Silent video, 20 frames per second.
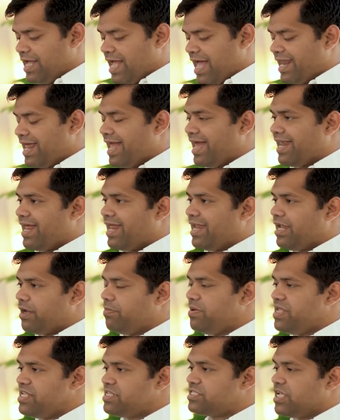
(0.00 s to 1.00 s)
And, and, and
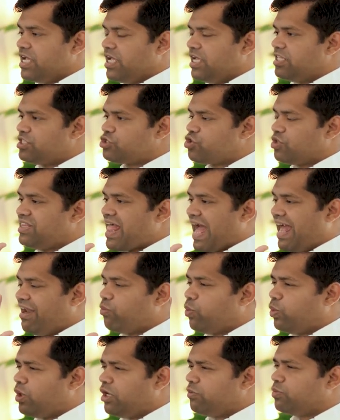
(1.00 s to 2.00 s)
it means, so that
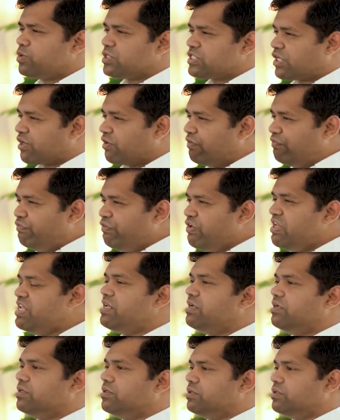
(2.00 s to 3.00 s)
word was
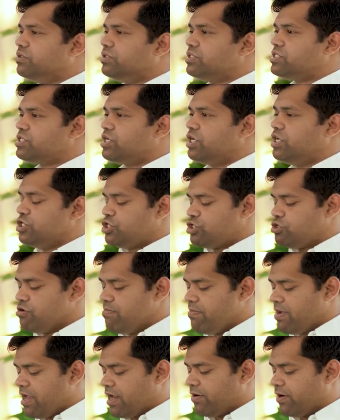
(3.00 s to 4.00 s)
revealed to
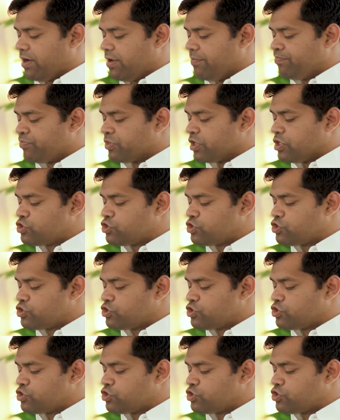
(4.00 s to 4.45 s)
Mary.